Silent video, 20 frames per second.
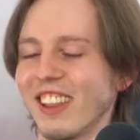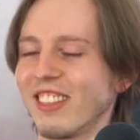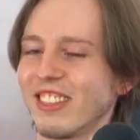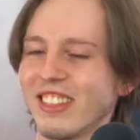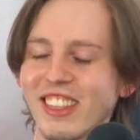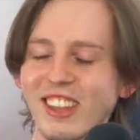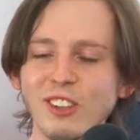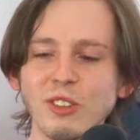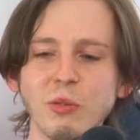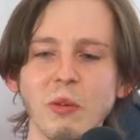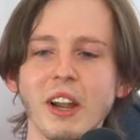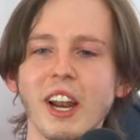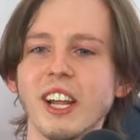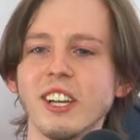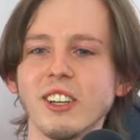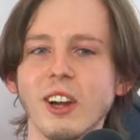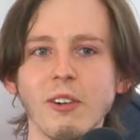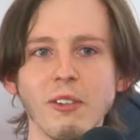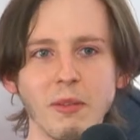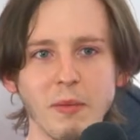I, this one I
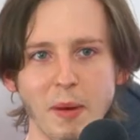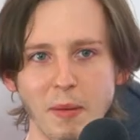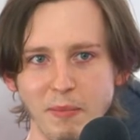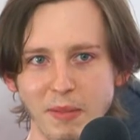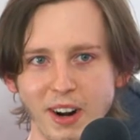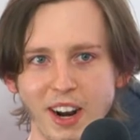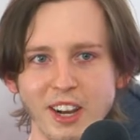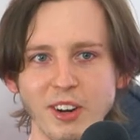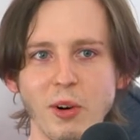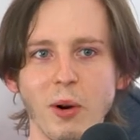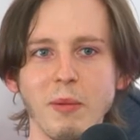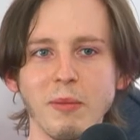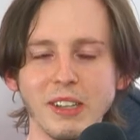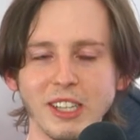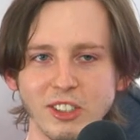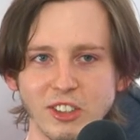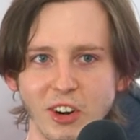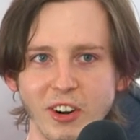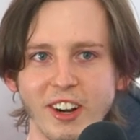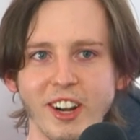don't remember. I
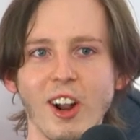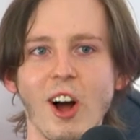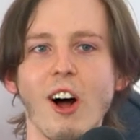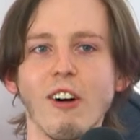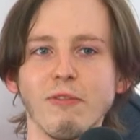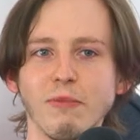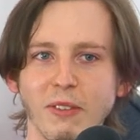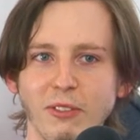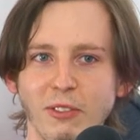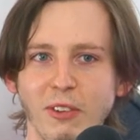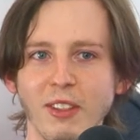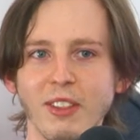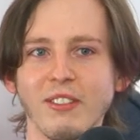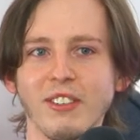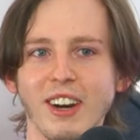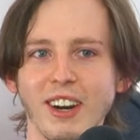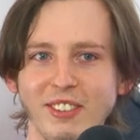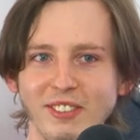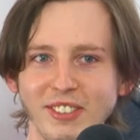normally turn it off before the very,